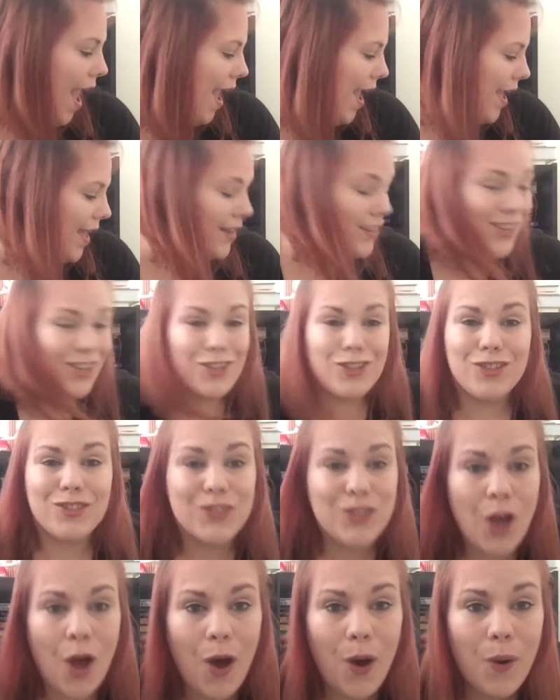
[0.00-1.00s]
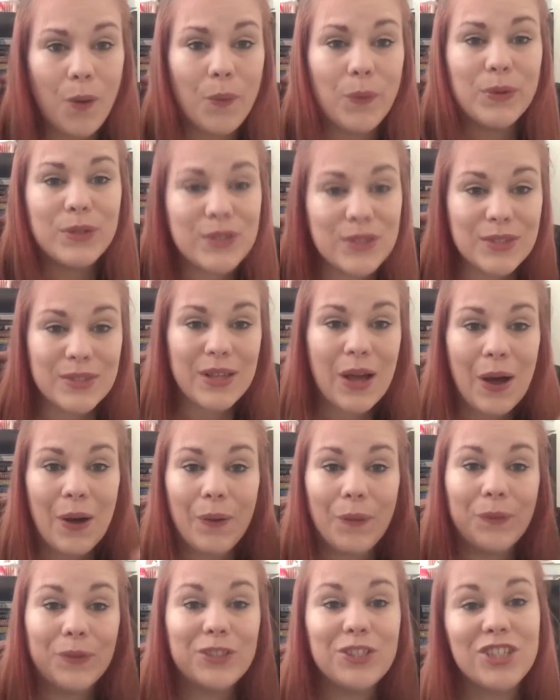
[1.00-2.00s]
and so
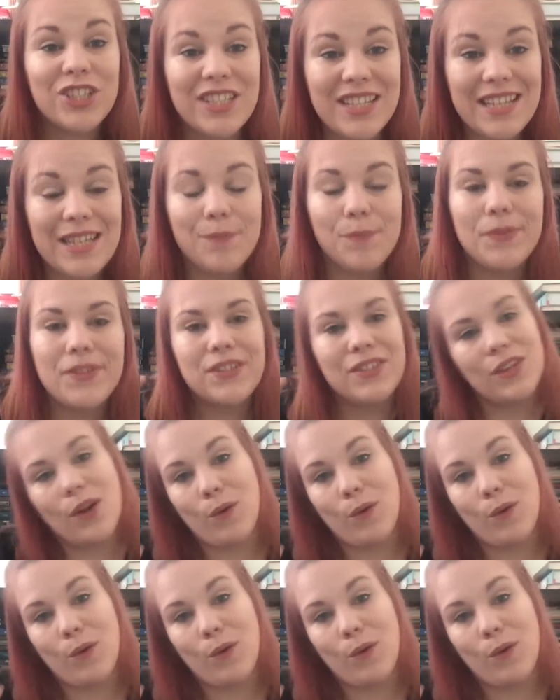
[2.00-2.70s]
cheap.